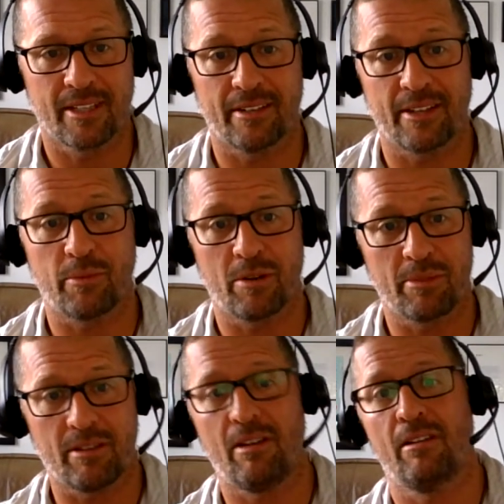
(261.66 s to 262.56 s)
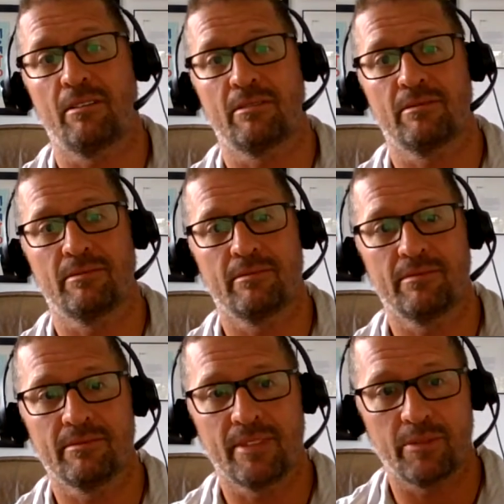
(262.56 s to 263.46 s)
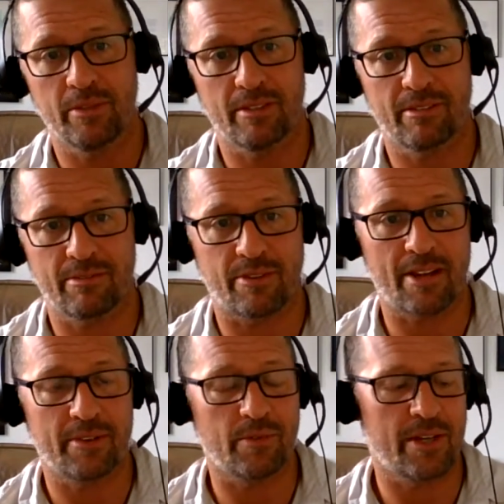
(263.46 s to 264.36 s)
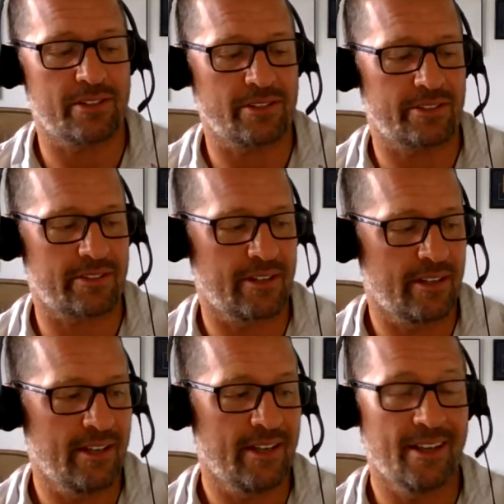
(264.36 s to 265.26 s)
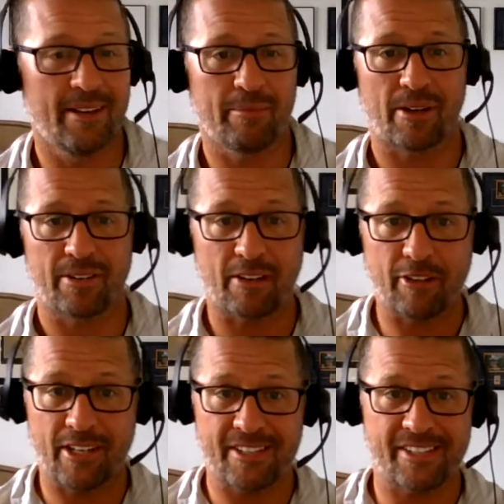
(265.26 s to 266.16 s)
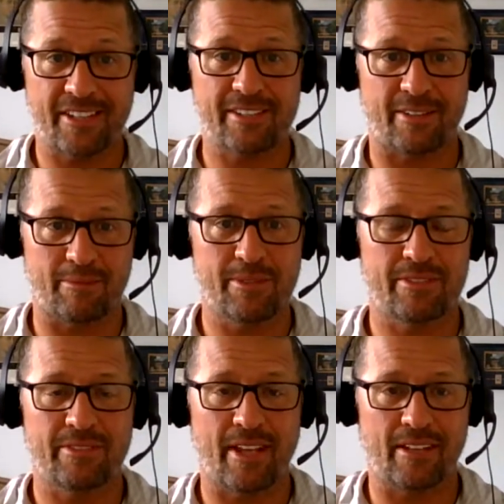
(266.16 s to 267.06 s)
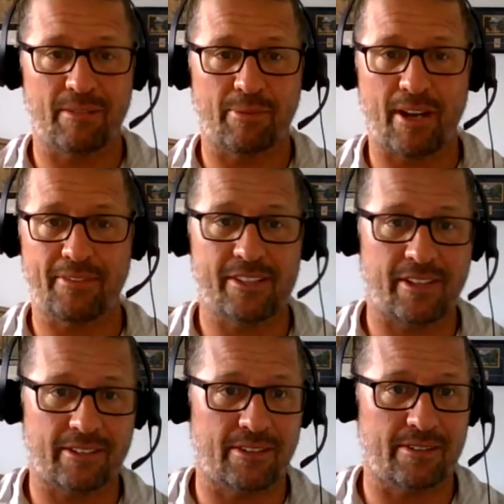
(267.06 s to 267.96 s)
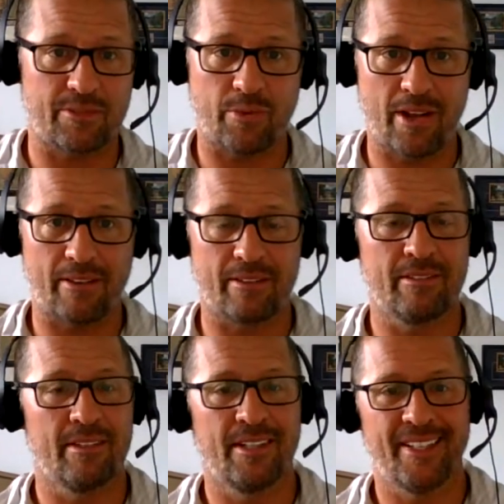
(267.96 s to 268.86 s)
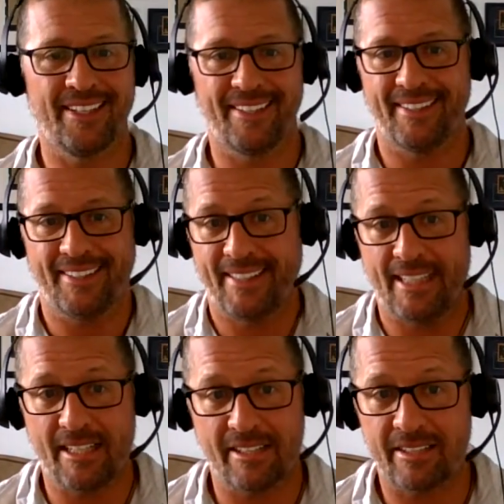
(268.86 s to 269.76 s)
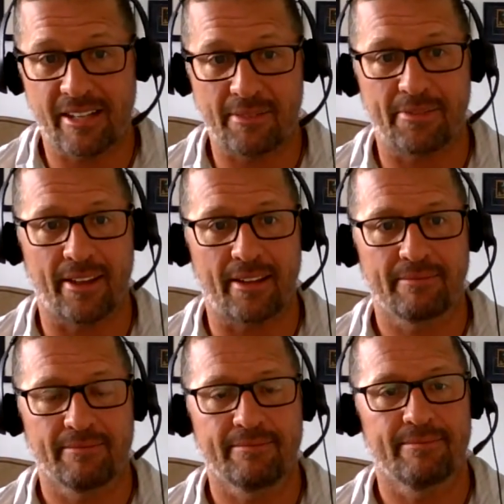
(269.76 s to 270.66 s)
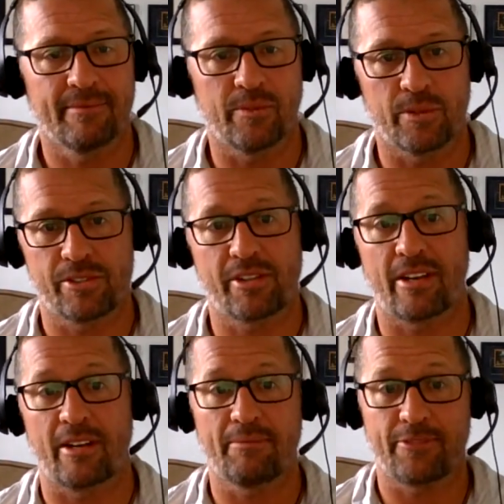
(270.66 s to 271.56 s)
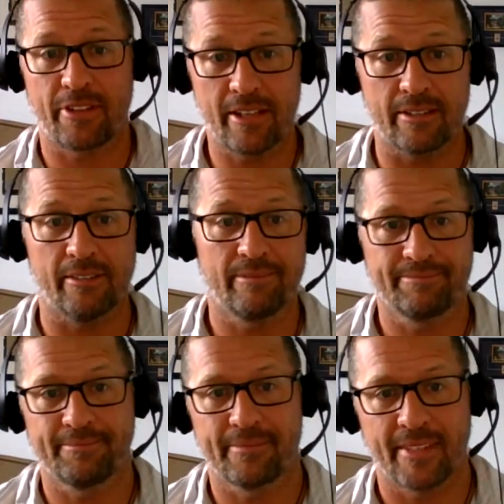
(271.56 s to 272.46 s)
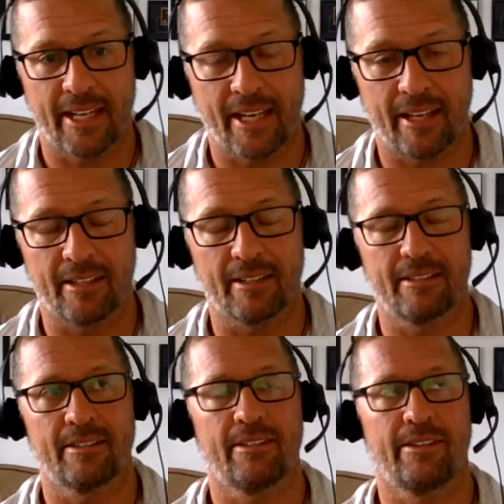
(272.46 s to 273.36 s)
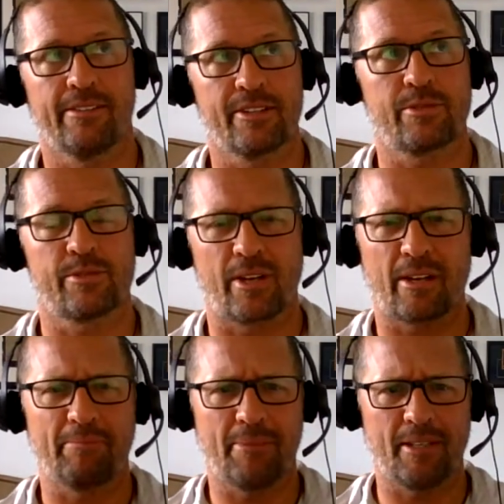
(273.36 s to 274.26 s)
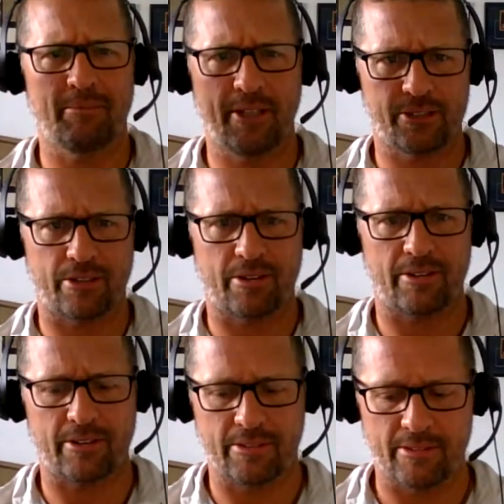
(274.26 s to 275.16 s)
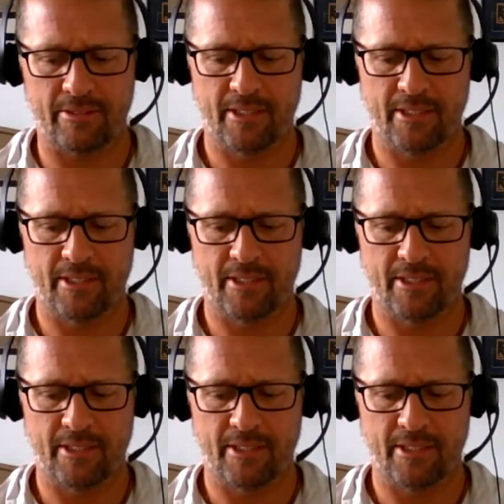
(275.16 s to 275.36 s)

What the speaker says: They want to belong. They want thriving wages. But our governance systems and the private sector as well isn't set up for that. We're set up for the eagle. And this was like a big picture article